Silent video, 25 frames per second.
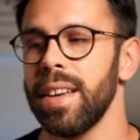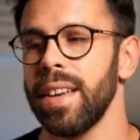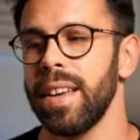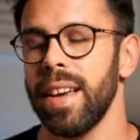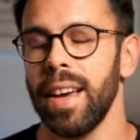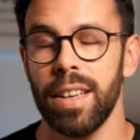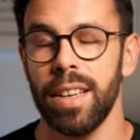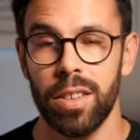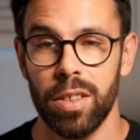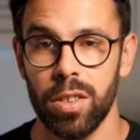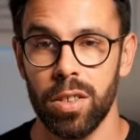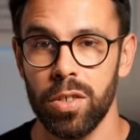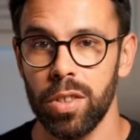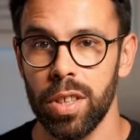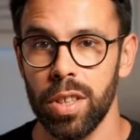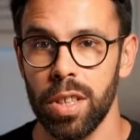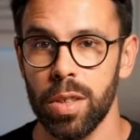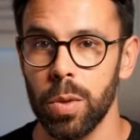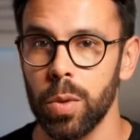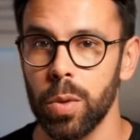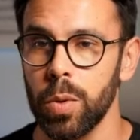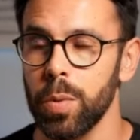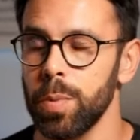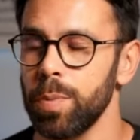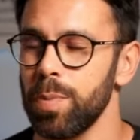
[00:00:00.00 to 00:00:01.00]
and
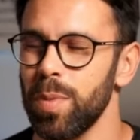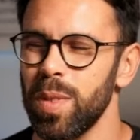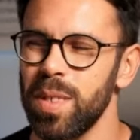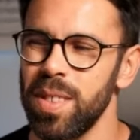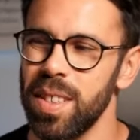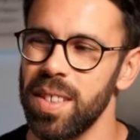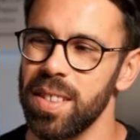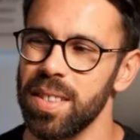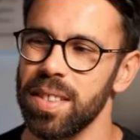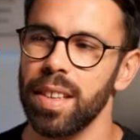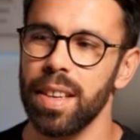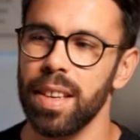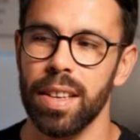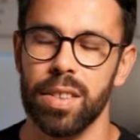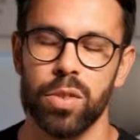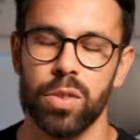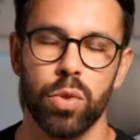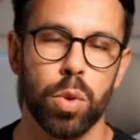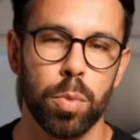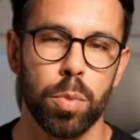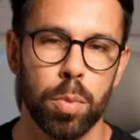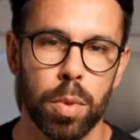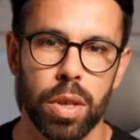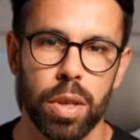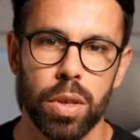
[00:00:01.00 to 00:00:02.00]
continue. This is
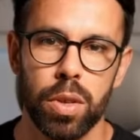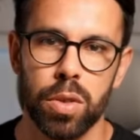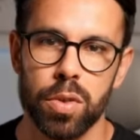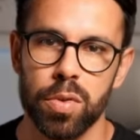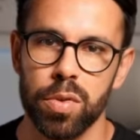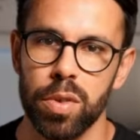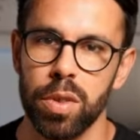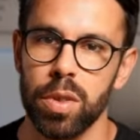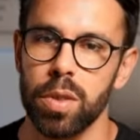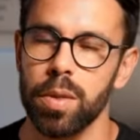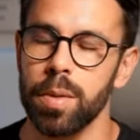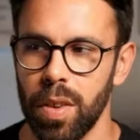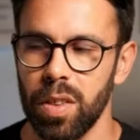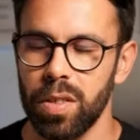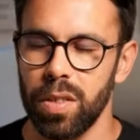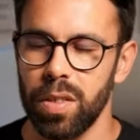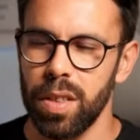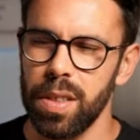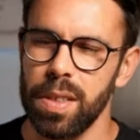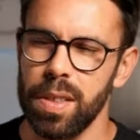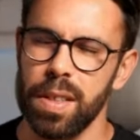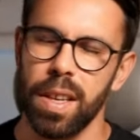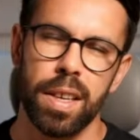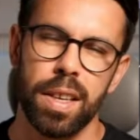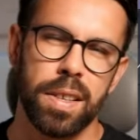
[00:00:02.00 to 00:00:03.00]
extremely useful. On
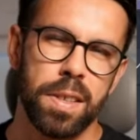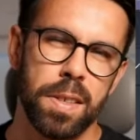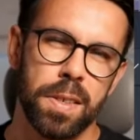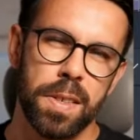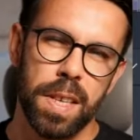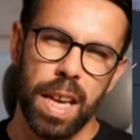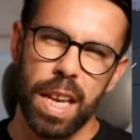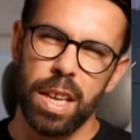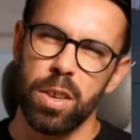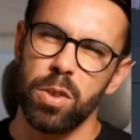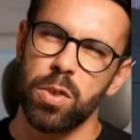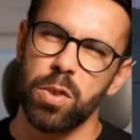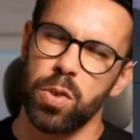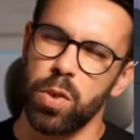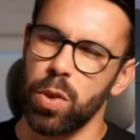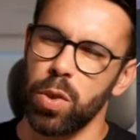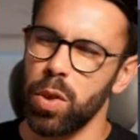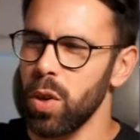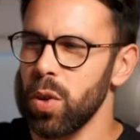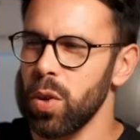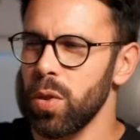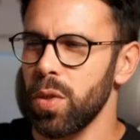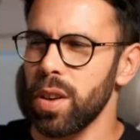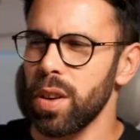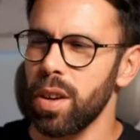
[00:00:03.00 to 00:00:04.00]
these cases, I used to
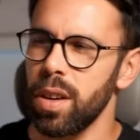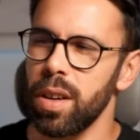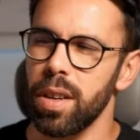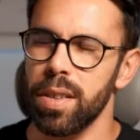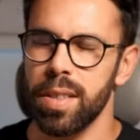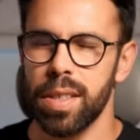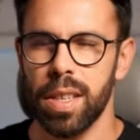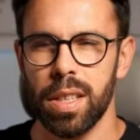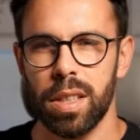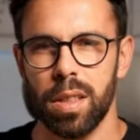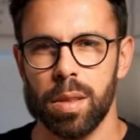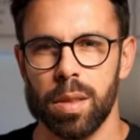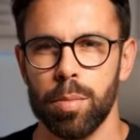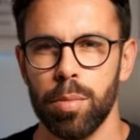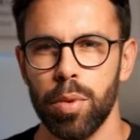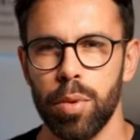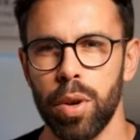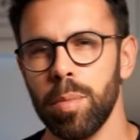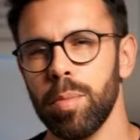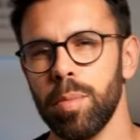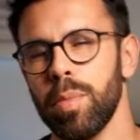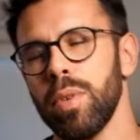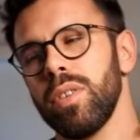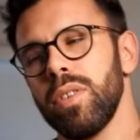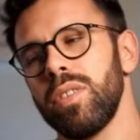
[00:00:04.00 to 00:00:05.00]
go there, set the
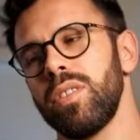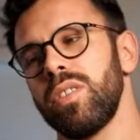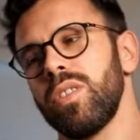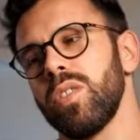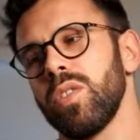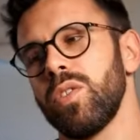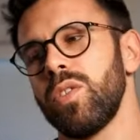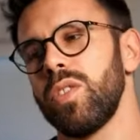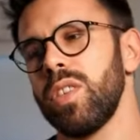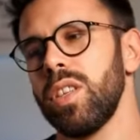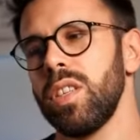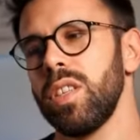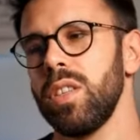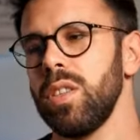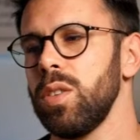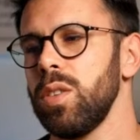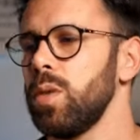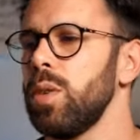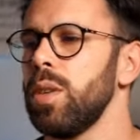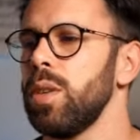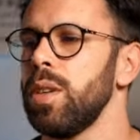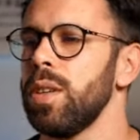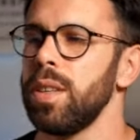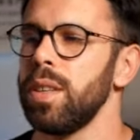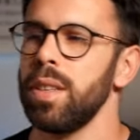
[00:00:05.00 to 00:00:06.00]
breakpoint,
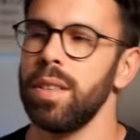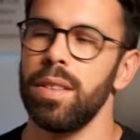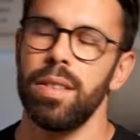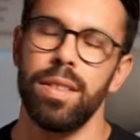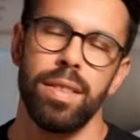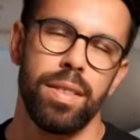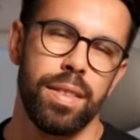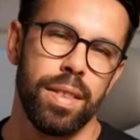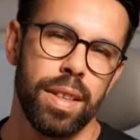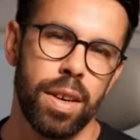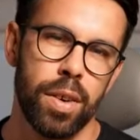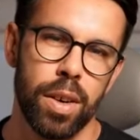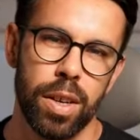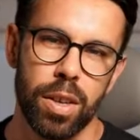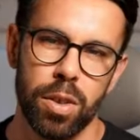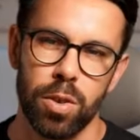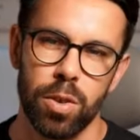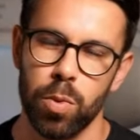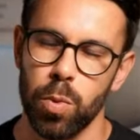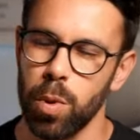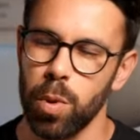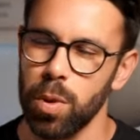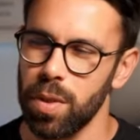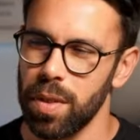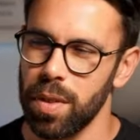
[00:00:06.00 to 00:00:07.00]
continue. Now I
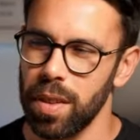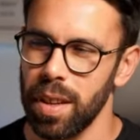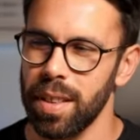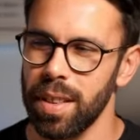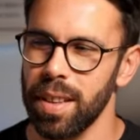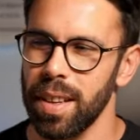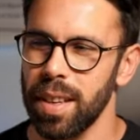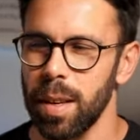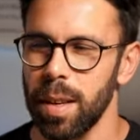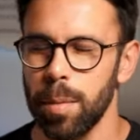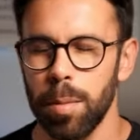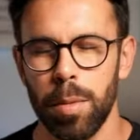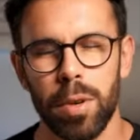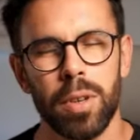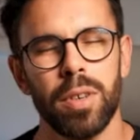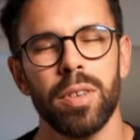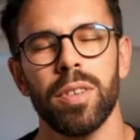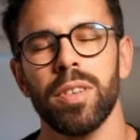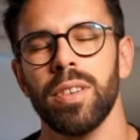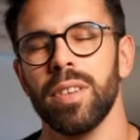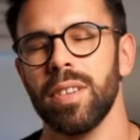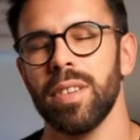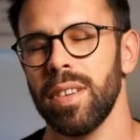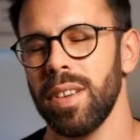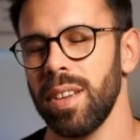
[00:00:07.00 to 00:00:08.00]
don't want that
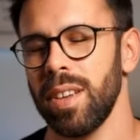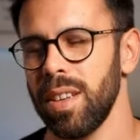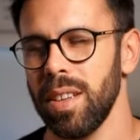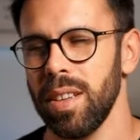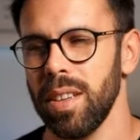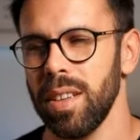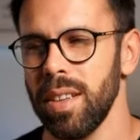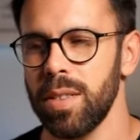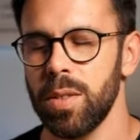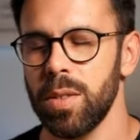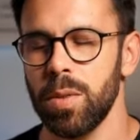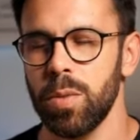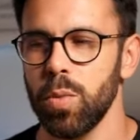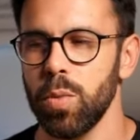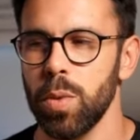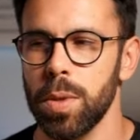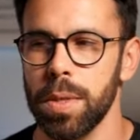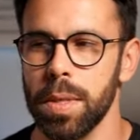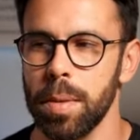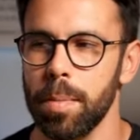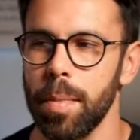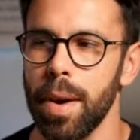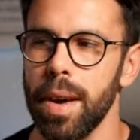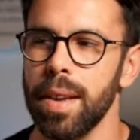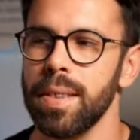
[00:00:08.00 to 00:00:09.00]
anymore. It was
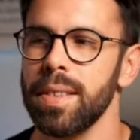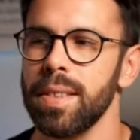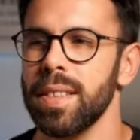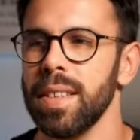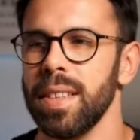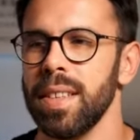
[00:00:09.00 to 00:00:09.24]
a mess.